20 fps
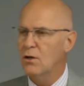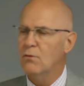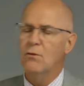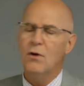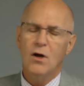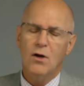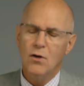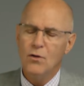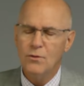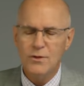But
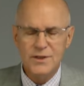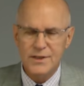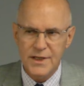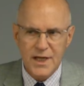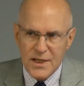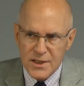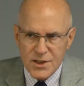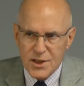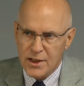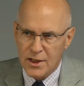well, who was
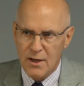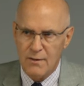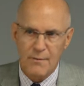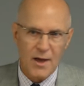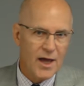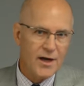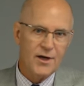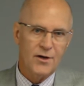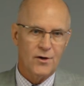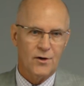teaching him
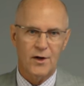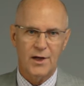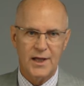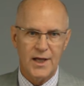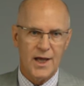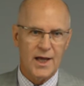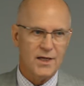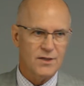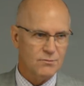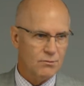at an
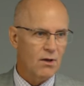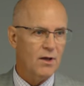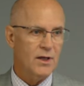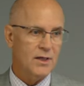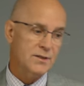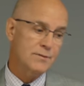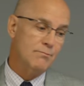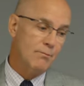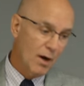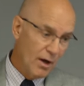early age? Well,
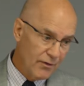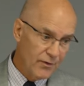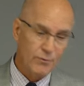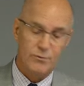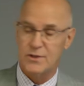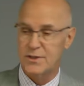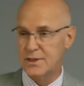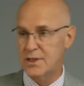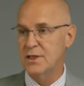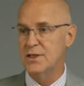his mother
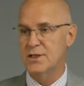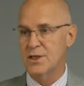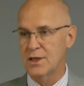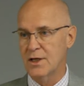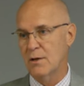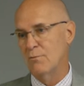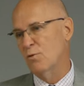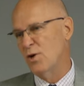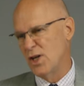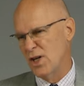was
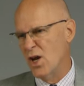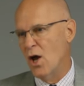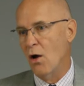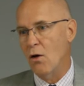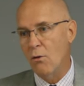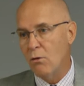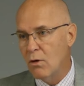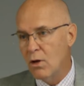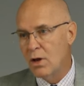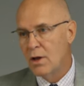teaching him, we
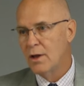know.